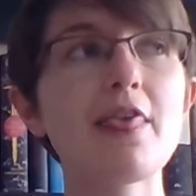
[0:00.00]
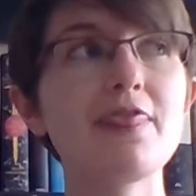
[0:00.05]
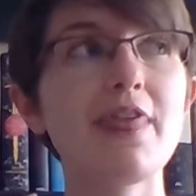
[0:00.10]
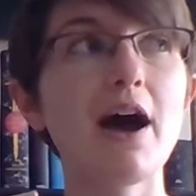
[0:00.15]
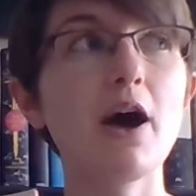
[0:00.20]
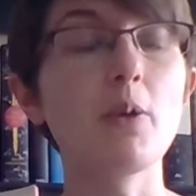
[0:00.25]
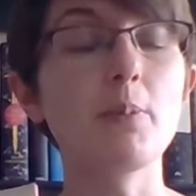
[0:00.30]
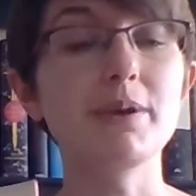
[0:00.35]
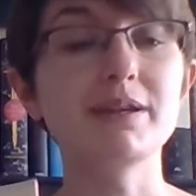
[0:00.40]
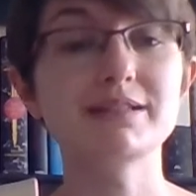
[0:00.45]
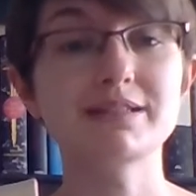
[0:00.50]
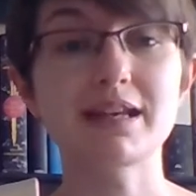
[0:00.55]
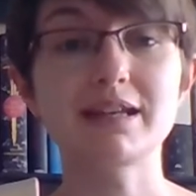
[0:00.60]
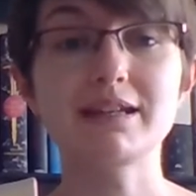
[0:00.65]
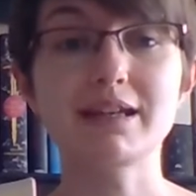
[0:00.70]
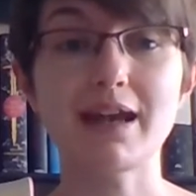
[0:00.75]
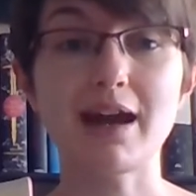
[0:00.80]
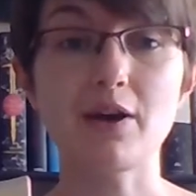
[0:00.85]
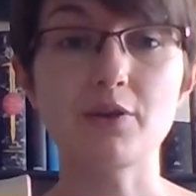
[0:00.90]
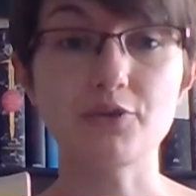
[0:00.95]
they'll be
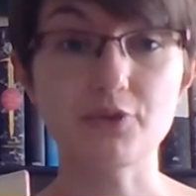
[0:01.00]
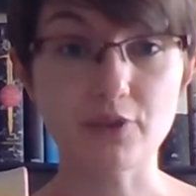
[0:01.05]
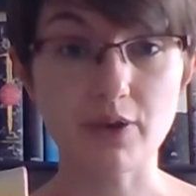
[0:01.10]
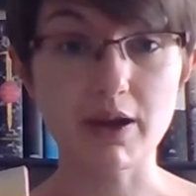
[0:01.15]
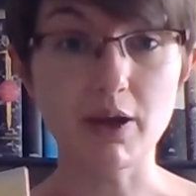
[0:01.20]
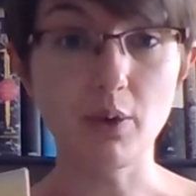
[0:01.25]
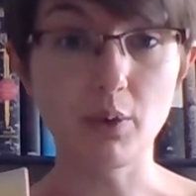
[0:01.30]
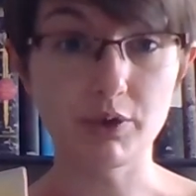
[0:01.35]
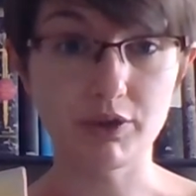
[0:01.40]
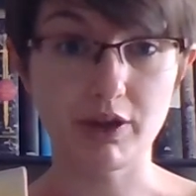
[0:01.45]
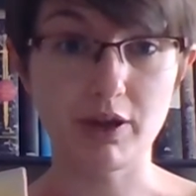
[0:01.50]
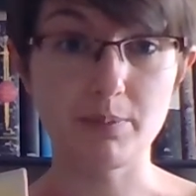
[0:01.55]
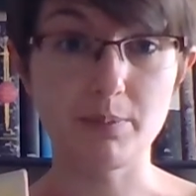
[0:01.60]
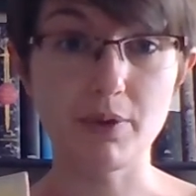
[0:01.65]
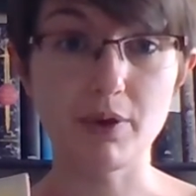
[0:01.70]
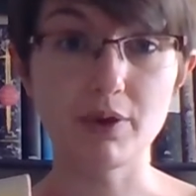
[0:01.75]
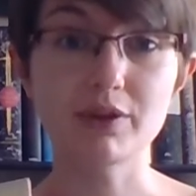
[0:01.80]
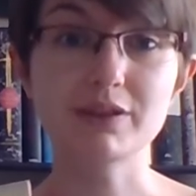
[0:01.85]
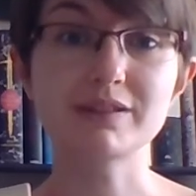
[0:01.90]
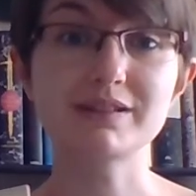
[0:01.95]
sending out free
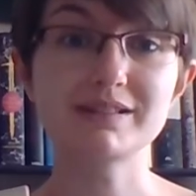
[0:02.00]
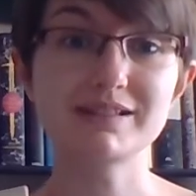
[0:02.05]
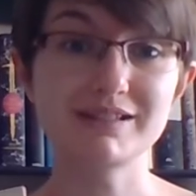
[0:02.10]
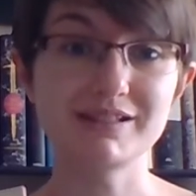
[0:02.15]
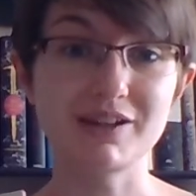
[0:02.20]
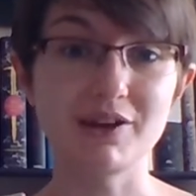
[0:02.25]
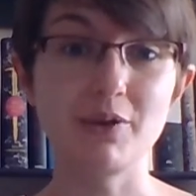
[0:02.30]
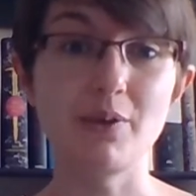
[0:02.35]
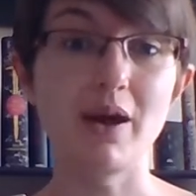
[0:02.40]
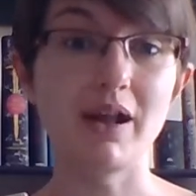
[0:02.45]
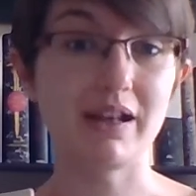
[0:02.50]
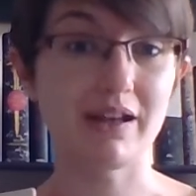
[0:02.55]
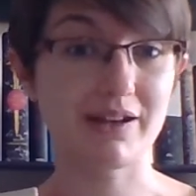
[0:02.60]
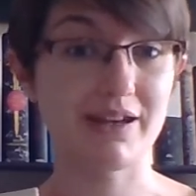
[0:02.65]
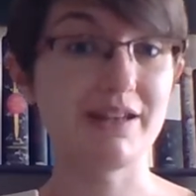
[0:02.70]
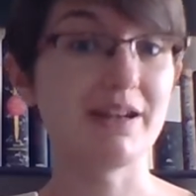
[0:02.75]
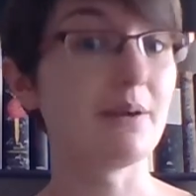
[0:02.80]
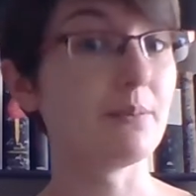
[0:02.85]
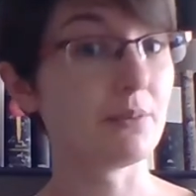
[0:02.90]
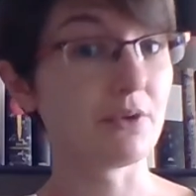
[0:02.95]
audiobooks to a
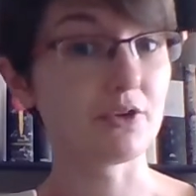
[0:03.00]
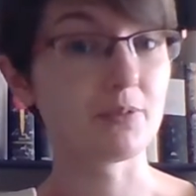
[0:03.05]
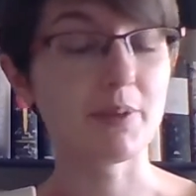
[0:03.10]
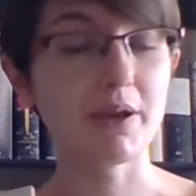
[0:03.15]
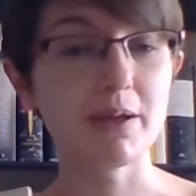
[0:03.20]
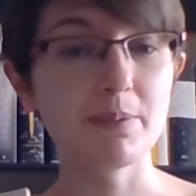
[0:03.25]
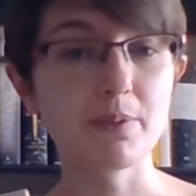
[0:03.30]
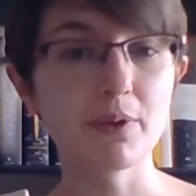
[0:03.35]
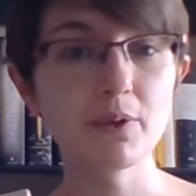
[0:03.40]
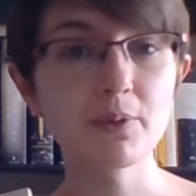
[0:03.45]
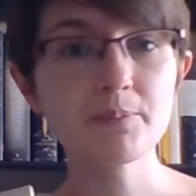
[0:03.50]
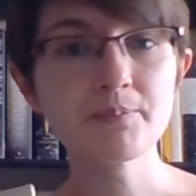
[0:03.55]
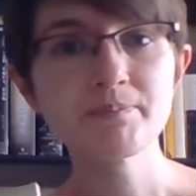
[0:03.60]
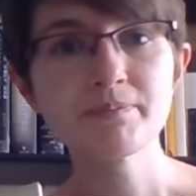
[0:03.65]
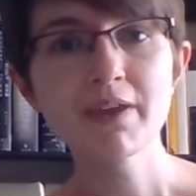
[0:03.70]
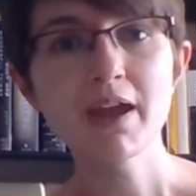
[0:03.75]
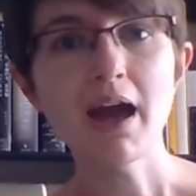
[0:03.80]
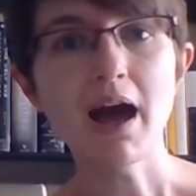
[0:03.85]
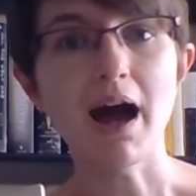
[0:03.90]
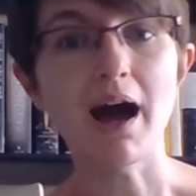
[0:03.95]
lucky number of people,
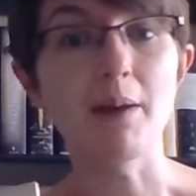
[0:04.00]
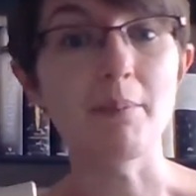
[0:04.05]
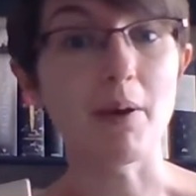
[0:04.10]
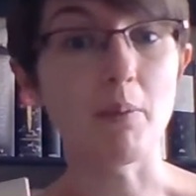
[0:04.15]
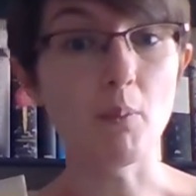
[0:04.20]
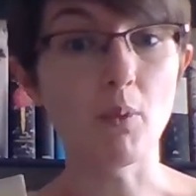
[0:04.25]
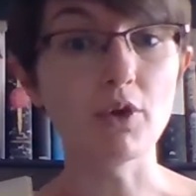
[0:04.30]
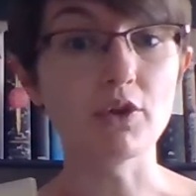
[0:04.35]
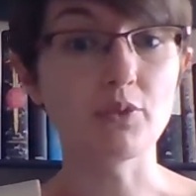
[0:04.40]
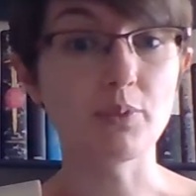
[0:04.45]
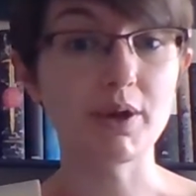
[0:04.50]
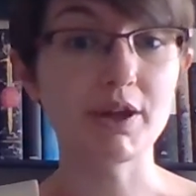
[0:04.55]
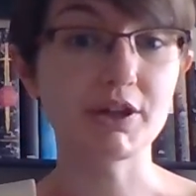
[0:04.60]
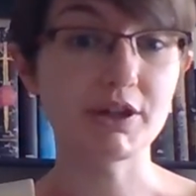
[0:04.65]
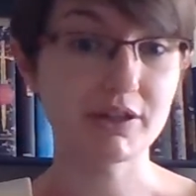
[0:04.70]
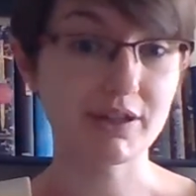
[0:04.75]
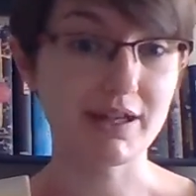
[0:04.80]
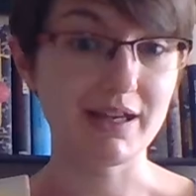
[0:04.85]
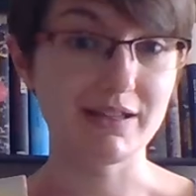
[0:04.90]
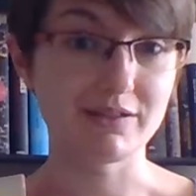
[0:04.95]
and one of
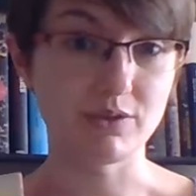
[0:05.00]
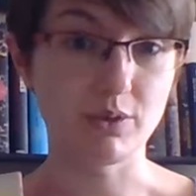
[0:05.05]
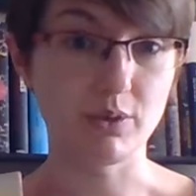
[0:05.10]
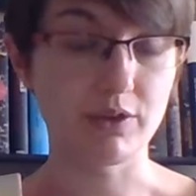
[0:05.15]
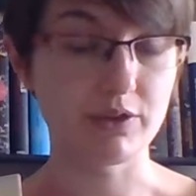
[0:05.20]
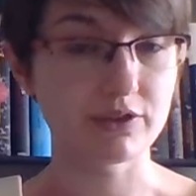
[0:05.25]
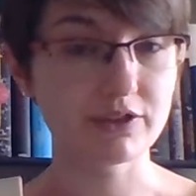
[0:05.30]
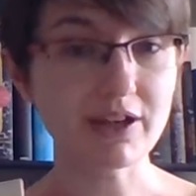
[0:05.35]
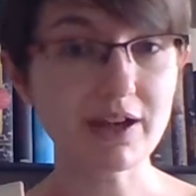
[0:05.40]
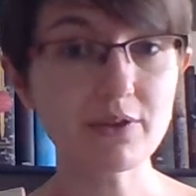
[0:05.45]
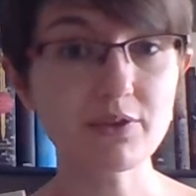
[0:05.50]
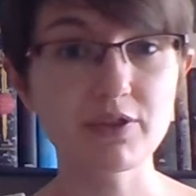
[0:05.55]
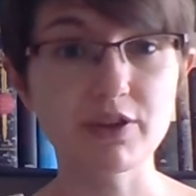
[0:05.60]
which is North and South.